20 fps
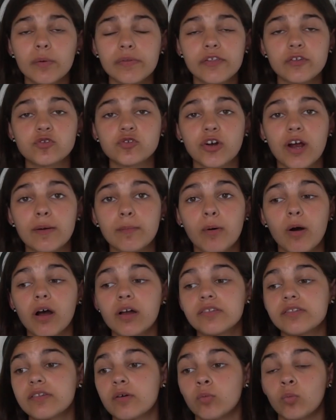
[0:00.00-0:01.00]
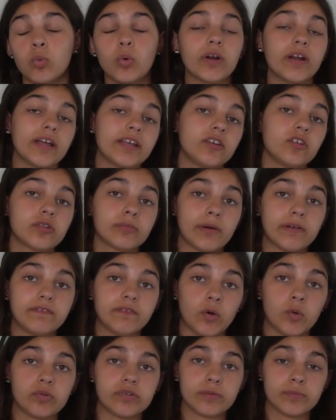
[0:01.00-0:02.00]
with the tripods, when I use my
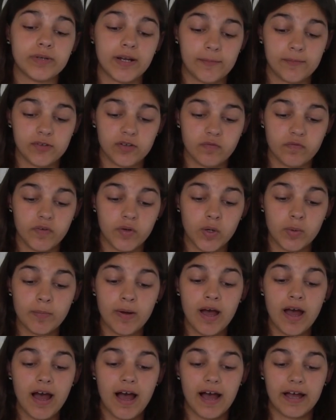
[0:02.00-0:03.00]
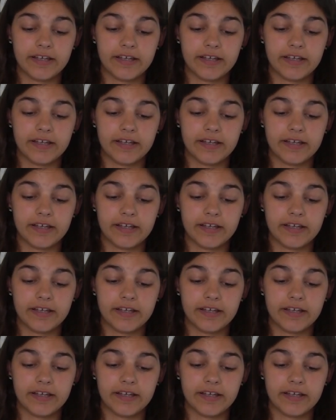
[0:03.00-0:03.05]
phone sometimes to film,